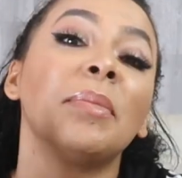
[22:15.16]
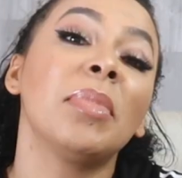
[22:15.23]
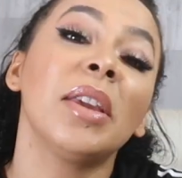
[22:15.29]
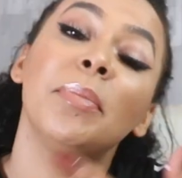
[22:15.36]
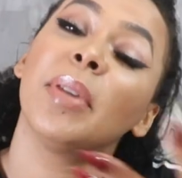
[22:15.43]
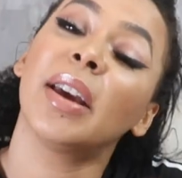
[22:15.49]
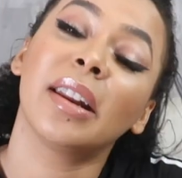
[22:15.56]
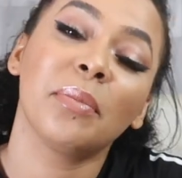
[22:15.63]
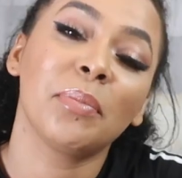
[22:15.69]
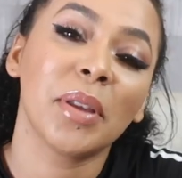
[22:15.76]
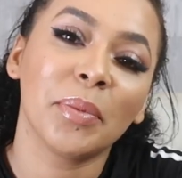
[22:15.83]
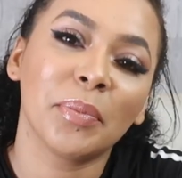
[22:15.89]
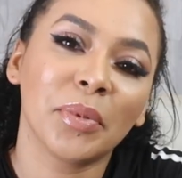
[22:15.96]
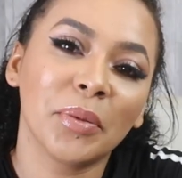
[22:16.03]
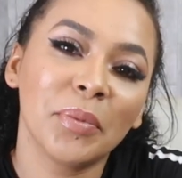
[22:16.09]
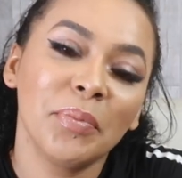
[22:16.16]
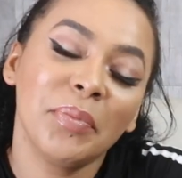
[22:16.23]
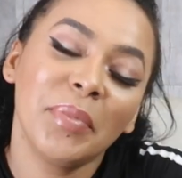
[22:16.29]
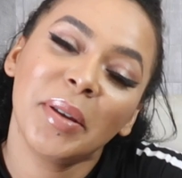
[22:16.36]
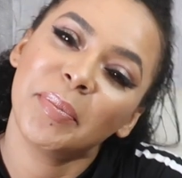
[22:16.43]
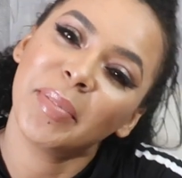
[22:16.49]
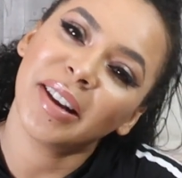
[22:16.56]
be better people.
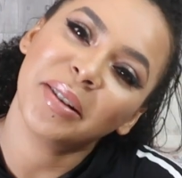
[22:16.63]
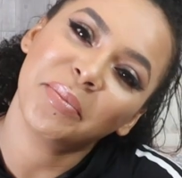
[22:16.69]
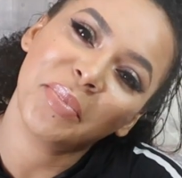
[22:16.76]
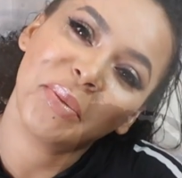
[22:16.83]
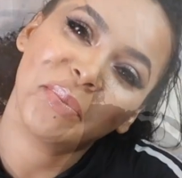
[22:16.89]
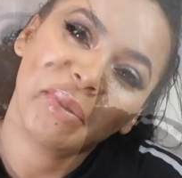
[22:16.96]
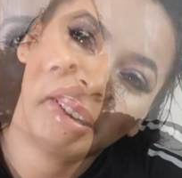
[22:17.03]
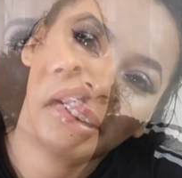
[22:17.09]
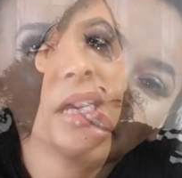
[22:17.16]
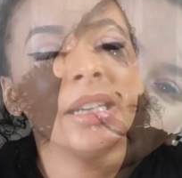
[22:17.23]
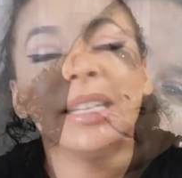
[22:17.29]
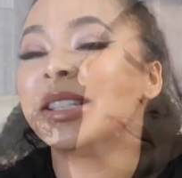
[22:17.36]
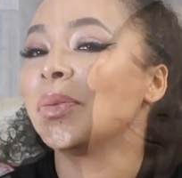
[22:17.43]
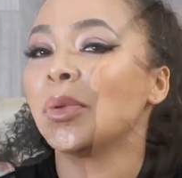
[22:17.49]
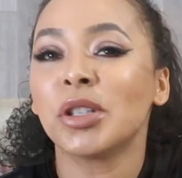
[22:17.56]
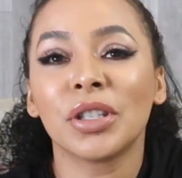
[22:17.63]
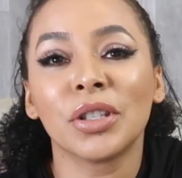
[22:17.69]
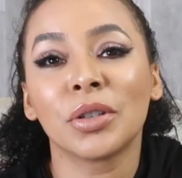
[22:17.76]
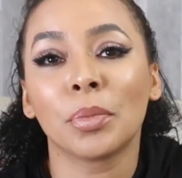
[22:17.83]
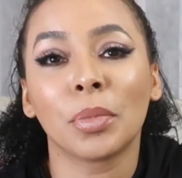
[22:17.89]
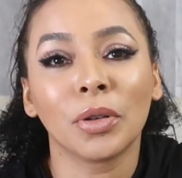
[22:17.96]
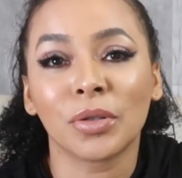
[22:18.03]
This
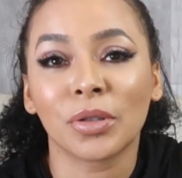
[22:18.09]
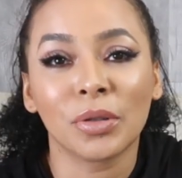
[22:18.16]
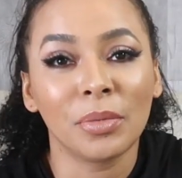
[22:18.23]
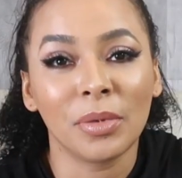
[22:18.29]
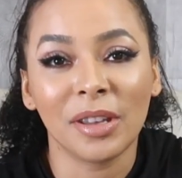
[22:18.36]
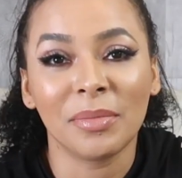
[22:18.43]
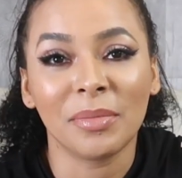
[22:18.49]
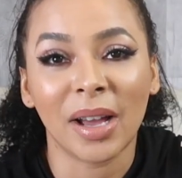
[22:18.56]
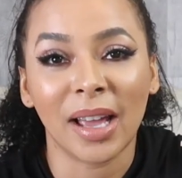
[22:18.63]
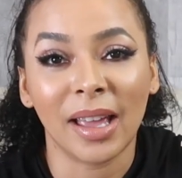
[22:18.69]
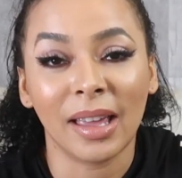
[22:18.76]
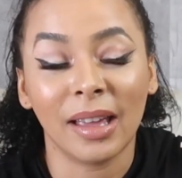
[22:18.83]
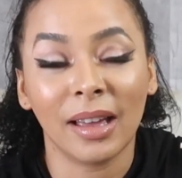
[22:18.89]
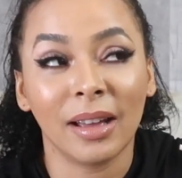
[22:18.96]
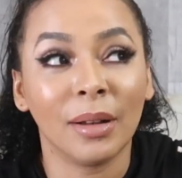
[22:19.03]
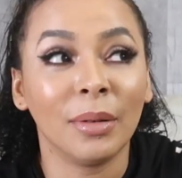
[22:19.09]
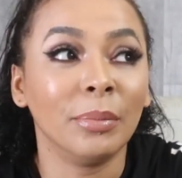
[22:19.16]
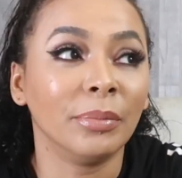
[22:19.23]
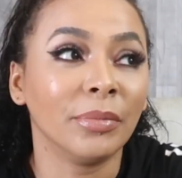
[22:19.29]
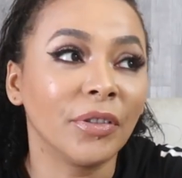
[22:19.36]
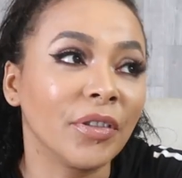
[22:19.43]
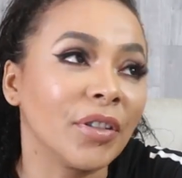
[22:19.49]
wasn't supposed to be
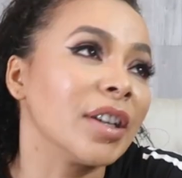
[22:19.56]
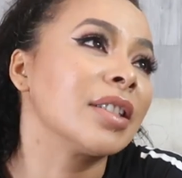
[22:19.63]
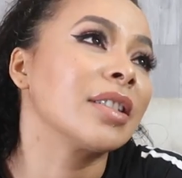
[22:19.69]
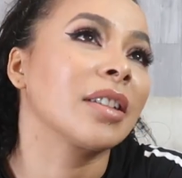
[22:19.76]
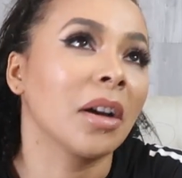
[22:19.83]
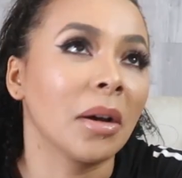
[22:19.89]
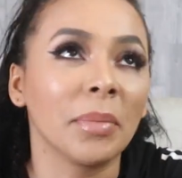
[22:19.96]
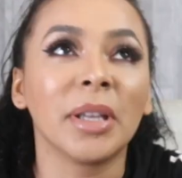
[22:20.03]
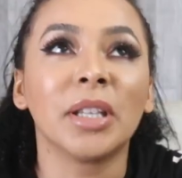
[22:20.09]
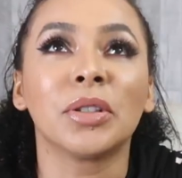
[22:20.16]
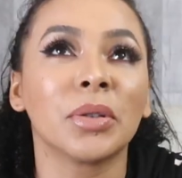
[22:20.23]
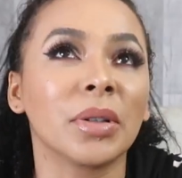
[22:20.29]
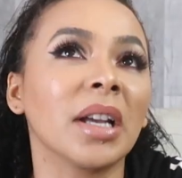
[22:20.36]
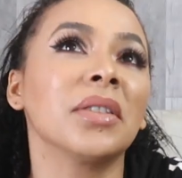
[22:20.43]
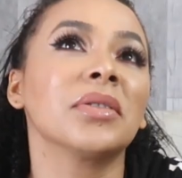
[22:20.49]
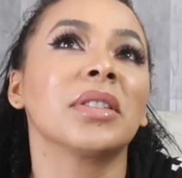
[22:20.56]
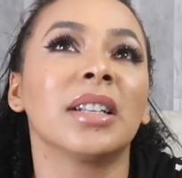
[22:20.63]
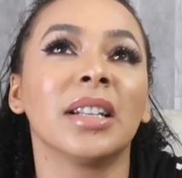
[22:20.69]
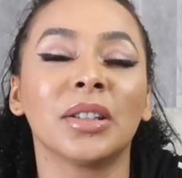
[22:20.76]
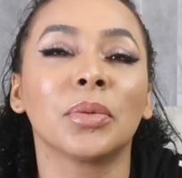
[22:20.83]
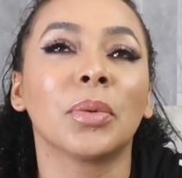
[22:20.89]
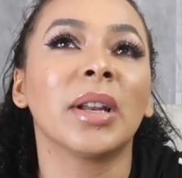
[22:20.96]
my first coming
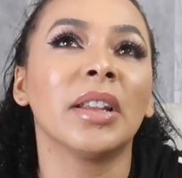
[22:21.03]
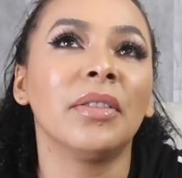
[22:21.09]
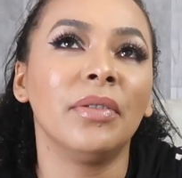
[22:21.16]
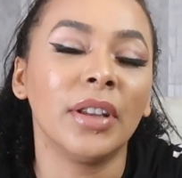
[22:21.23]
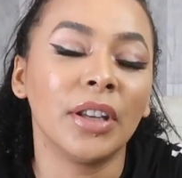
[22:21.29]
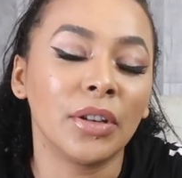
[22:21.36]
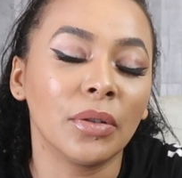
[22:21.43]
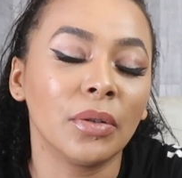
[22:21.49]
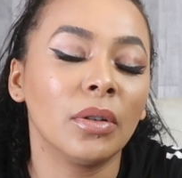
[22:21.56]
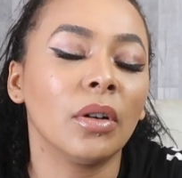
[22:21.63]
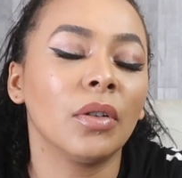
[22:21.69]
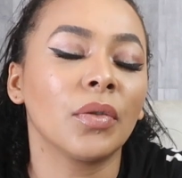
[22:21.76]
2020 video.